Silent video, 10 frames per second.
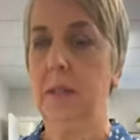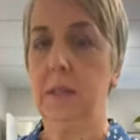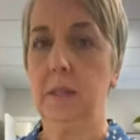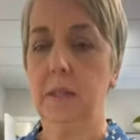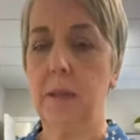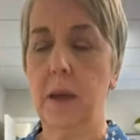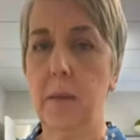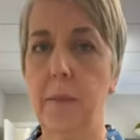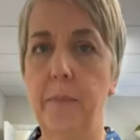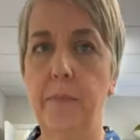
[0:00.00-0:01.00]
in this
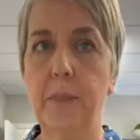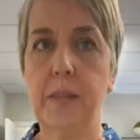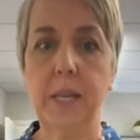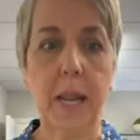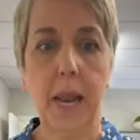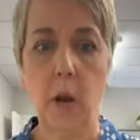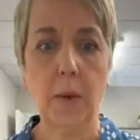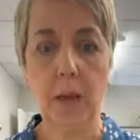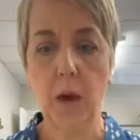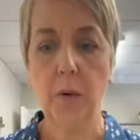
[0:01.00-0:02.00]

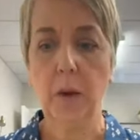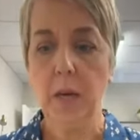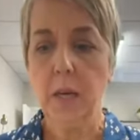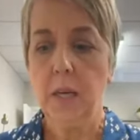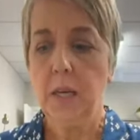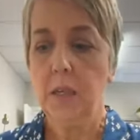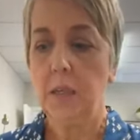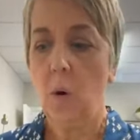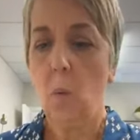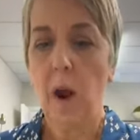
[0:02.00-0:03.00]
scenario.
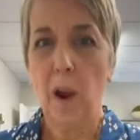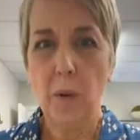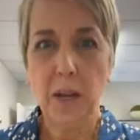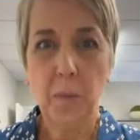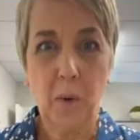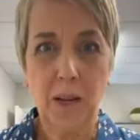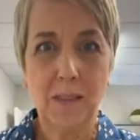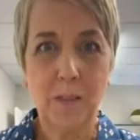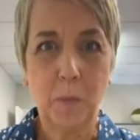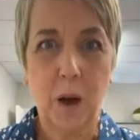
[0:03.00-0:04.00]
So where are we going to bring
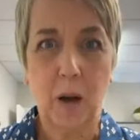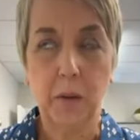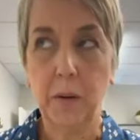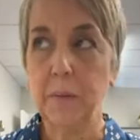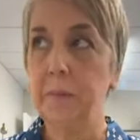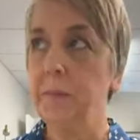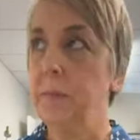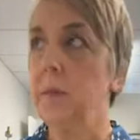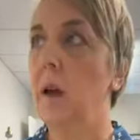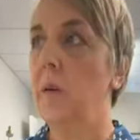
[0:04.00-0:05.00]
in some color?
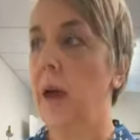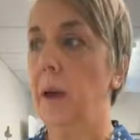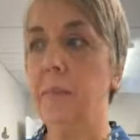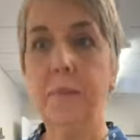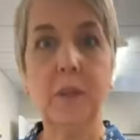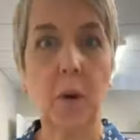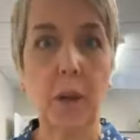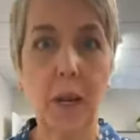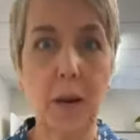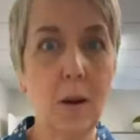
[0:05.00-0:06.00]
Okay, so
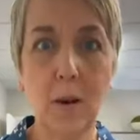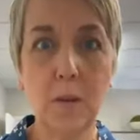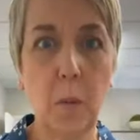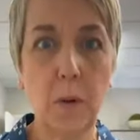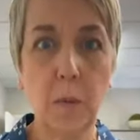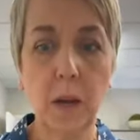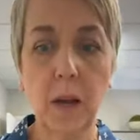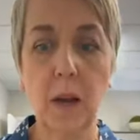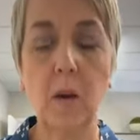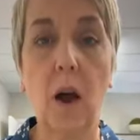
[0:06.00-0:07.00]
here is where we can bring in
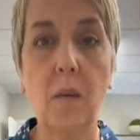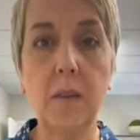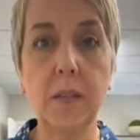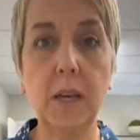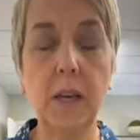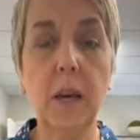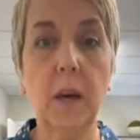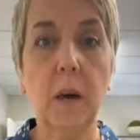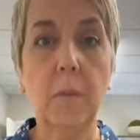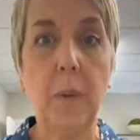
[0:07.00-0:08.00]
color. Obviously,
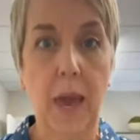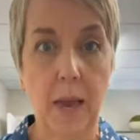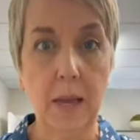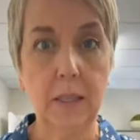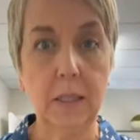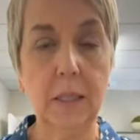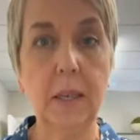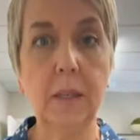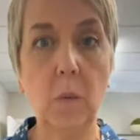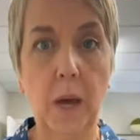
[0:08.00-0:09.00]
paint
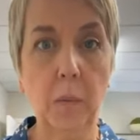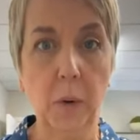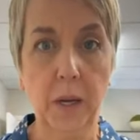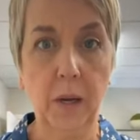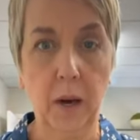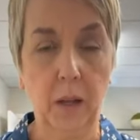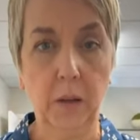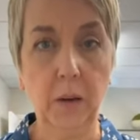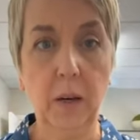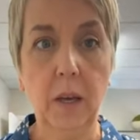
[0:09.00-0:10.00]
is a way to bring in
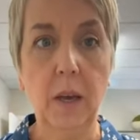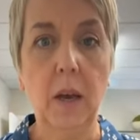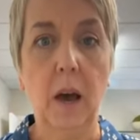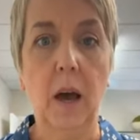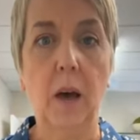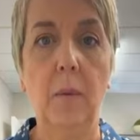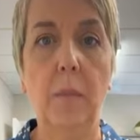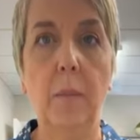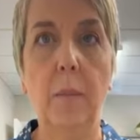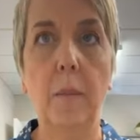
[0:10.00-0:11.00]
color.
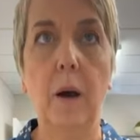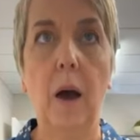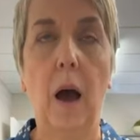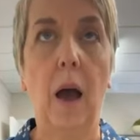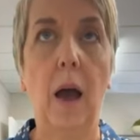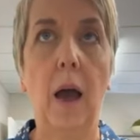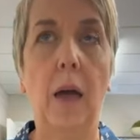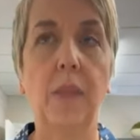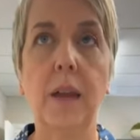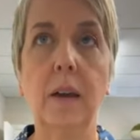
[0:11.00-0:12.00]

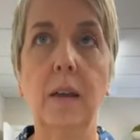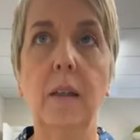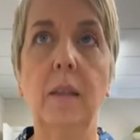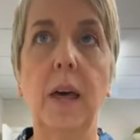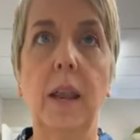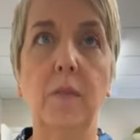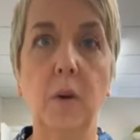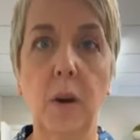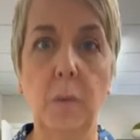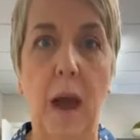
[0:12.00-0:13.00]
I think that if
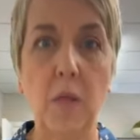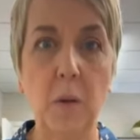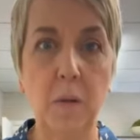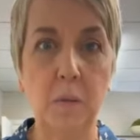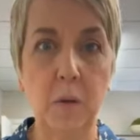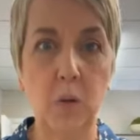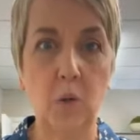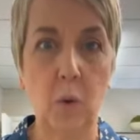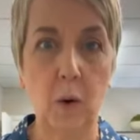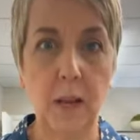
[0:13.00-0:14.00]
your bathroom is
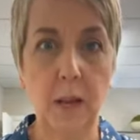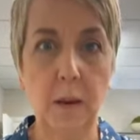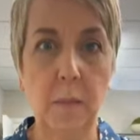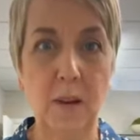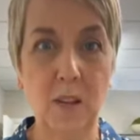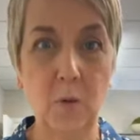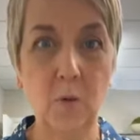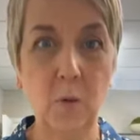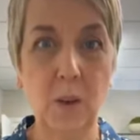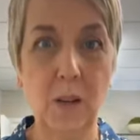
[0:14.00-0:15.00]
majority going to be
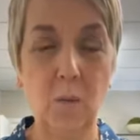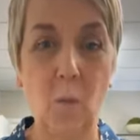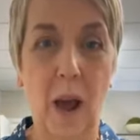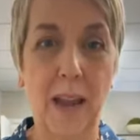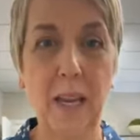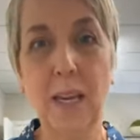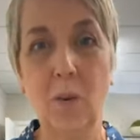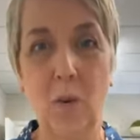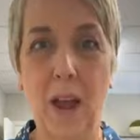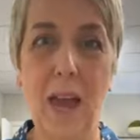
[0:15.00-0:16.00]
neutral and white and
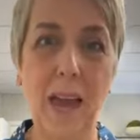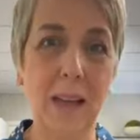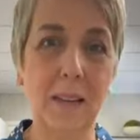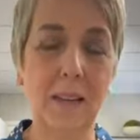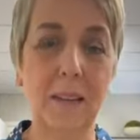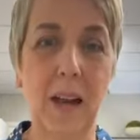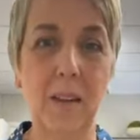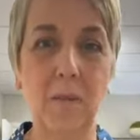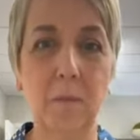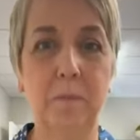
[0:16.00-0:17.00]
gray and kind
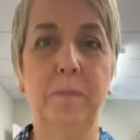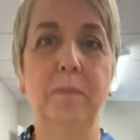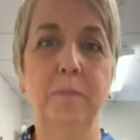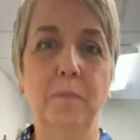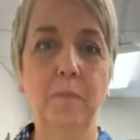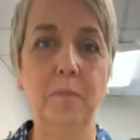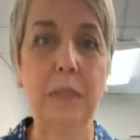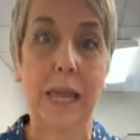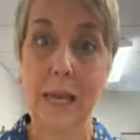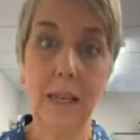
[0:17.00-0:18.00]
of
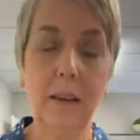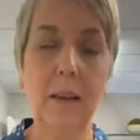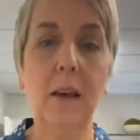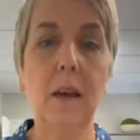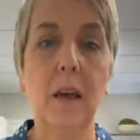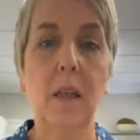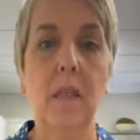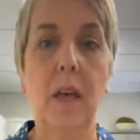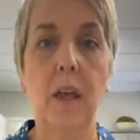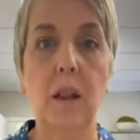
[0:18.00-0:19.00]
bland,
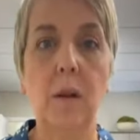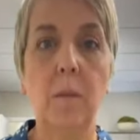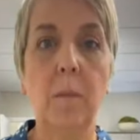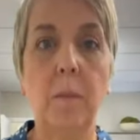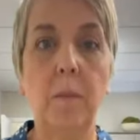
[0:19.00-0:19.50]
then